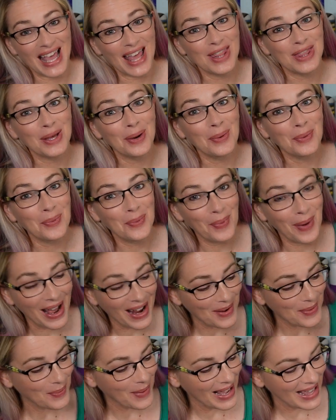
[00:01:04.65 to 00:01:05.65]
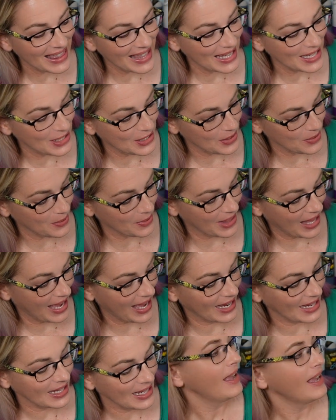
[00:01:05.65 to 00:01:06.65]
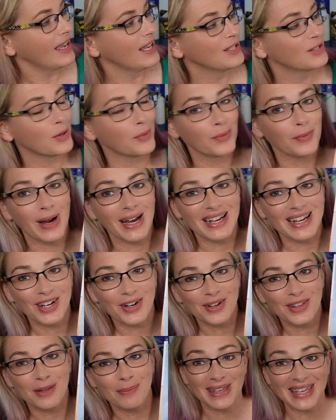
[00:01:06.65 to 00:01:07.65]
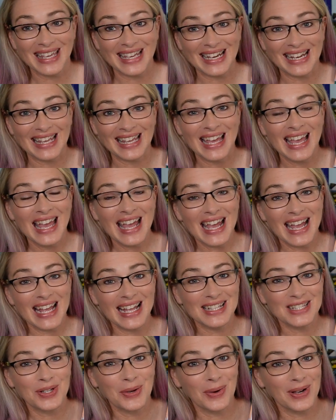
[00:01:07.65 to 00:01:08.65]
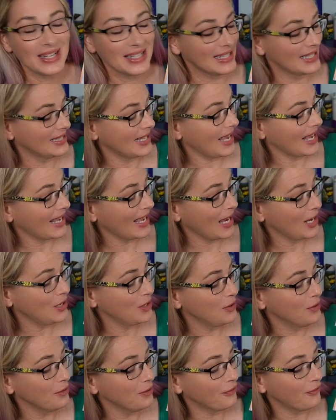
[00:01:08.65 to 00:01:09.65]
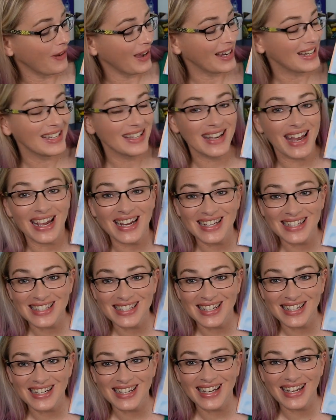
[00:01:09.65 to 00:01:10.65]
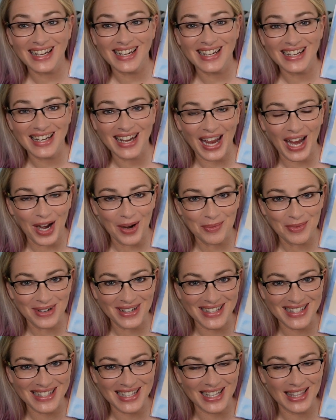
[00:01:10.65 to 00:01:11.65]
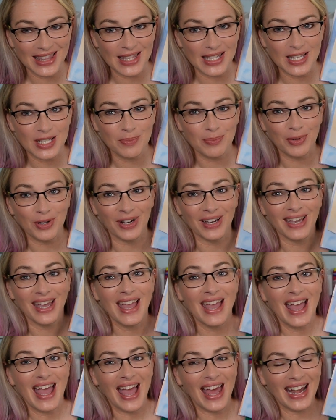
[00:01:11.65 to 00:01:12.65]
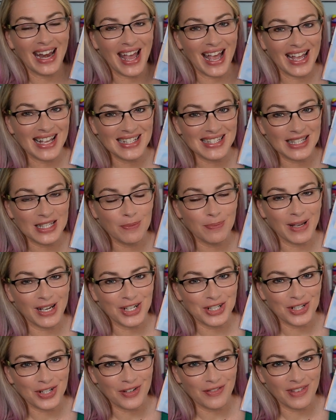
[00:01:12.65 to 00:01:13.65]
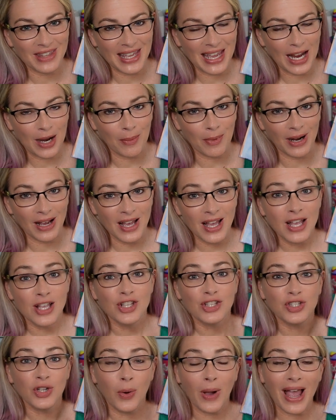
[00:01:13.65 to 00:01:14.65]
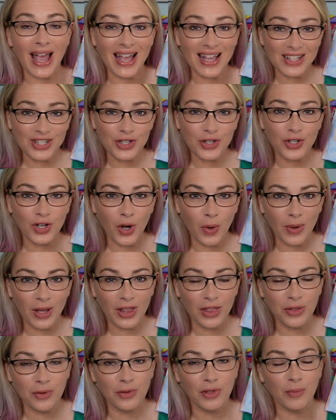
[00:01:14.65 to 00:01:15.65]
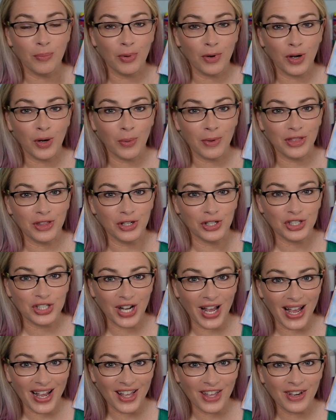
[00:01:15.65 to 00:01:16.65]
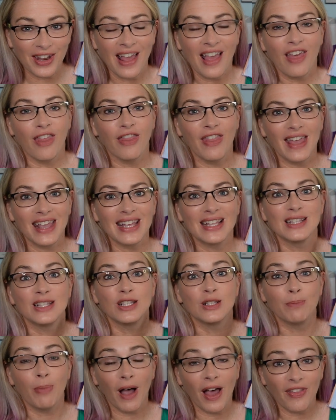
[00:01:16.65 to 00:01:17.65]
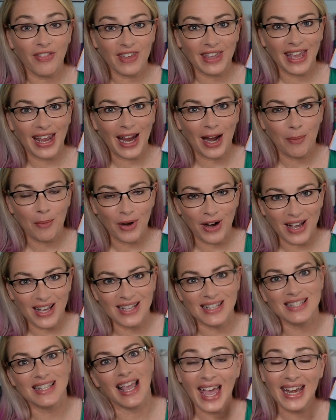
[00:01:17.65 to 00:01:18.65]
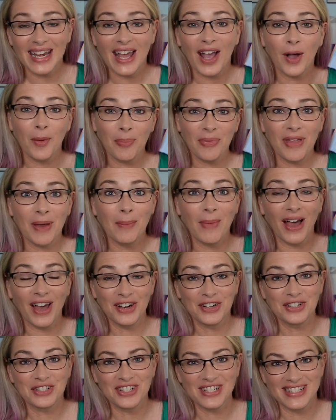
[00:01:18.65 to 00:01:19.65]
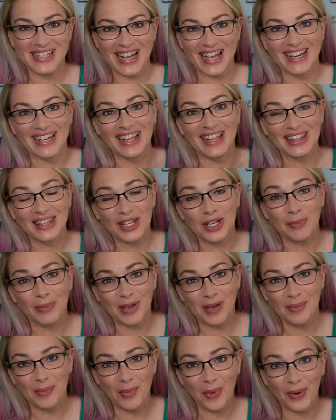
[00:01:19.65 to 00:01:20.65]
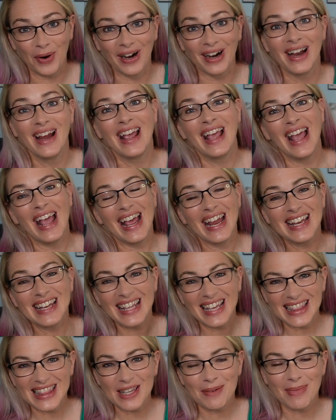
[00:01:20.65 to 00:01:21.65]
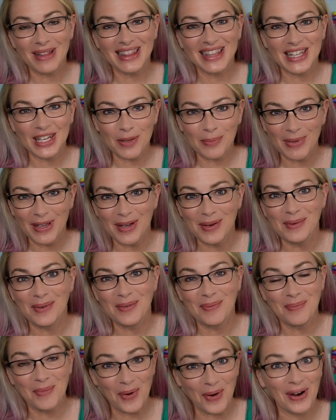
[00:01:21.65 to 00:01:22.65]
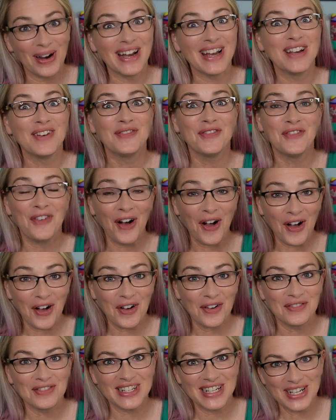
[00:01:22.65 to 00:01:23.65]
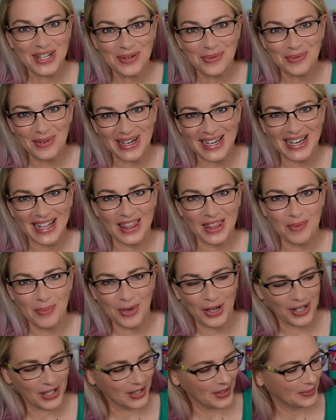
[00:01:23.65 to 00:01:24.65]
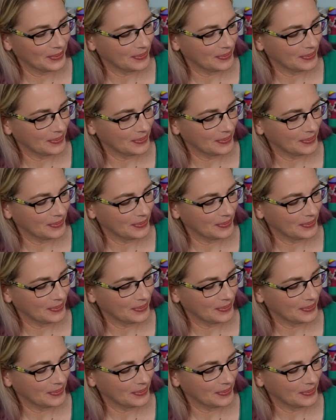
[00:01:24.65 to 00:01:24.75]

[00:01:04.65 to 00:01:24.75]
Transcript: And the one way they do that is right here in the beginning. It's going to say, can you find nineteen hidden cameras in this book? And it has this picture of the camera. So as you're going through the book with your child, they can spot the cameras and help them understand a little bit more and get them a little bit more involved in reading the book.